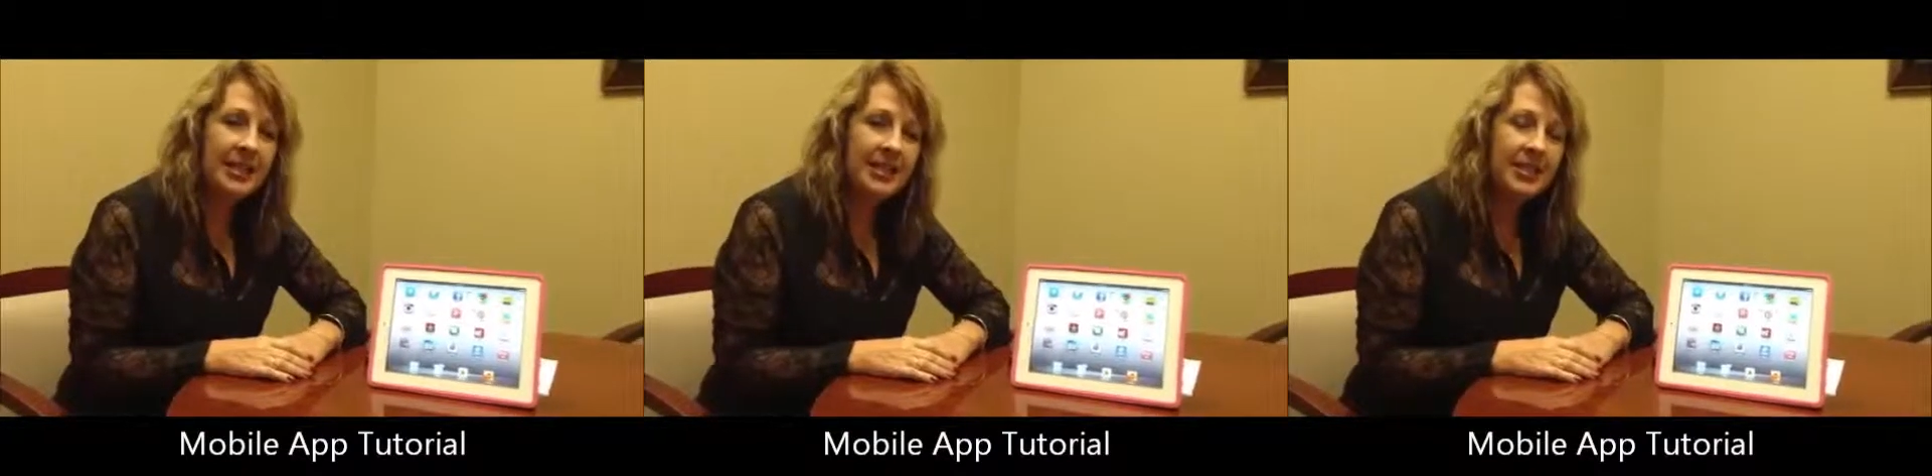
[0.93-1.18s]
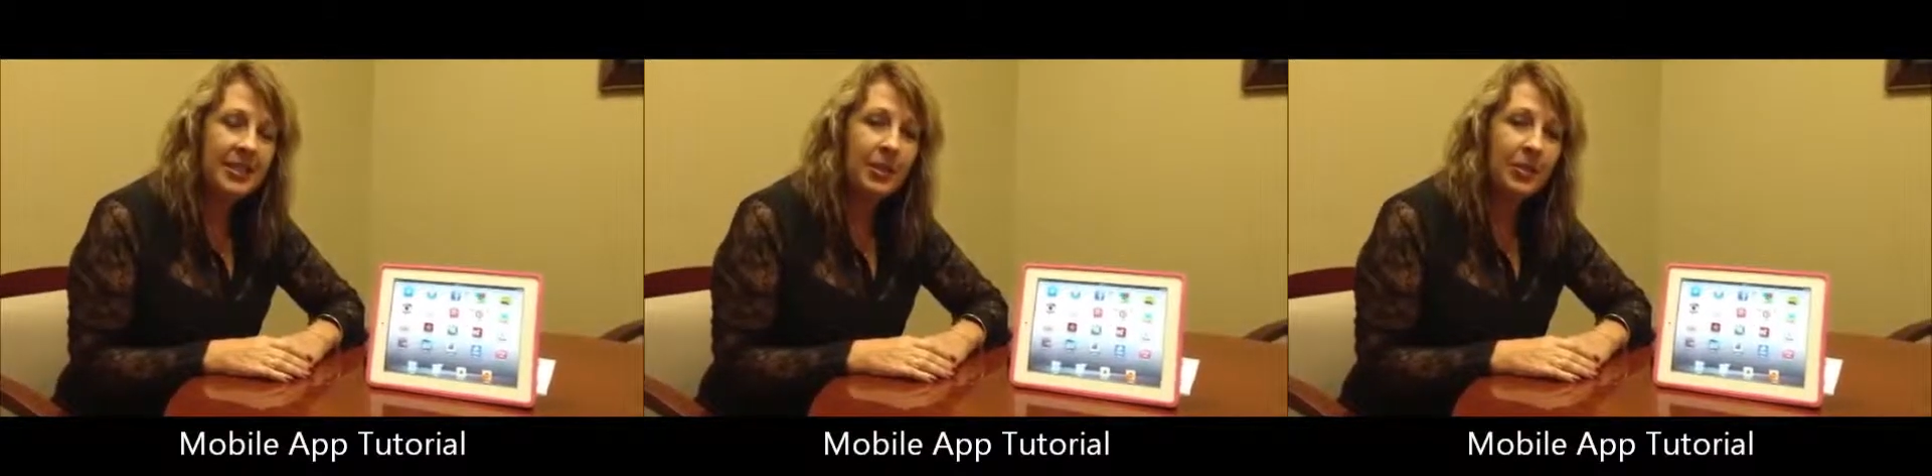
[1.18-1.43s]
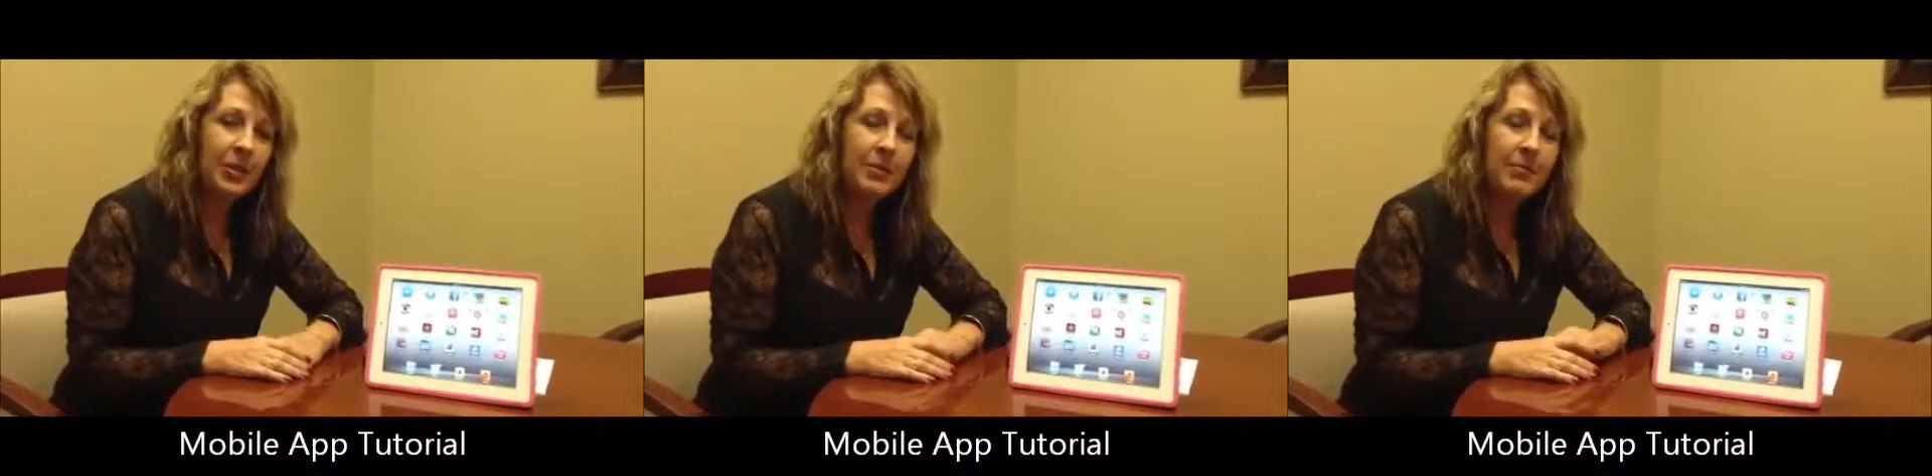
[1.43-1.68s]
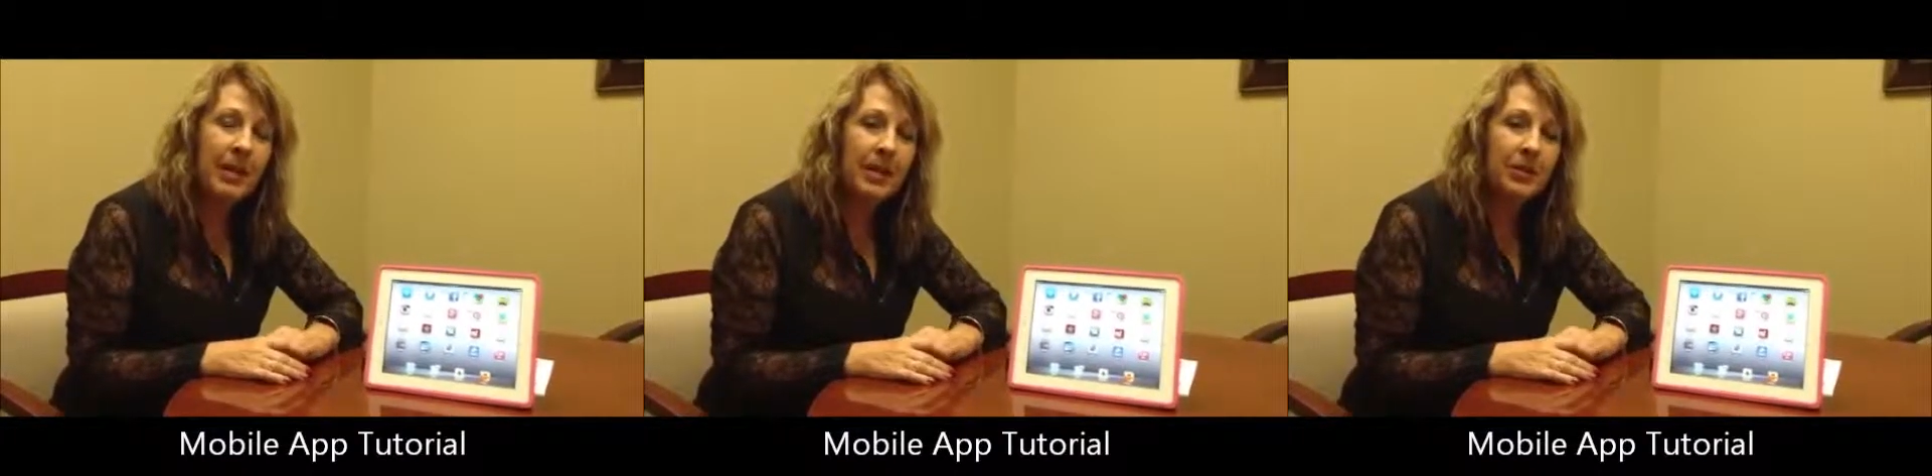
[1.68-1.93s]
guys,
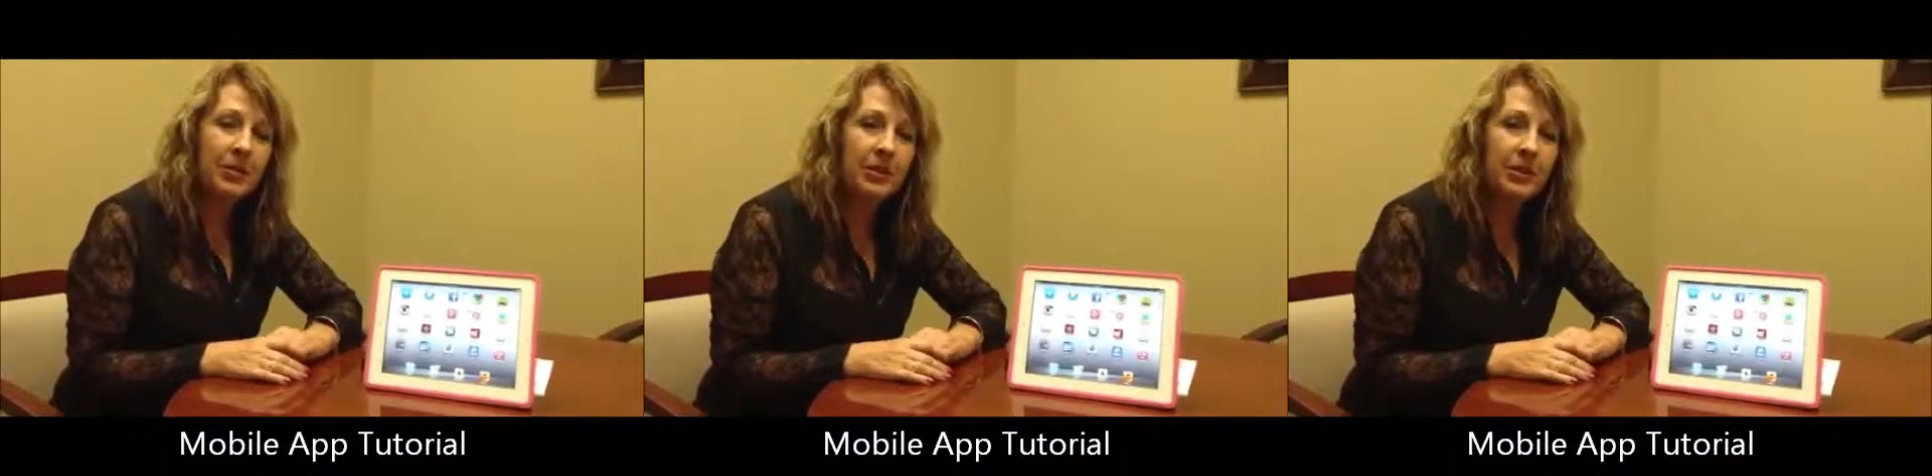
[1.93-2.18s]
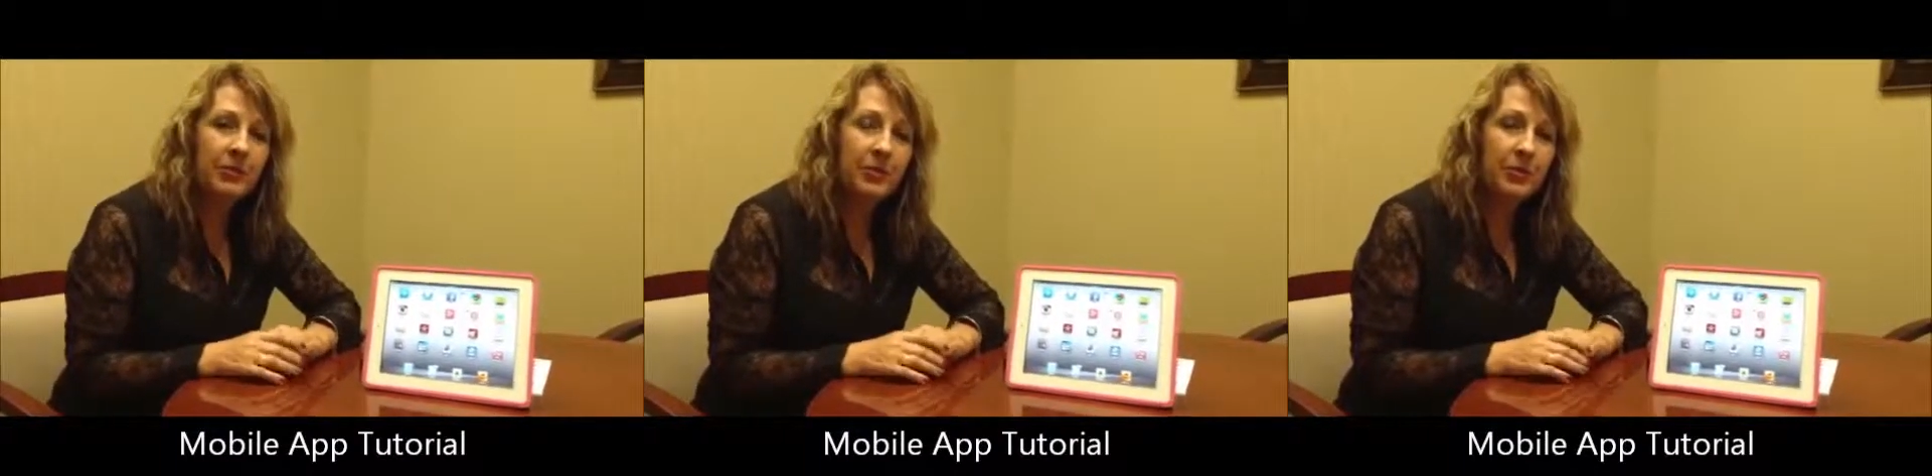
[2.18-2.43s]
Lori Mode,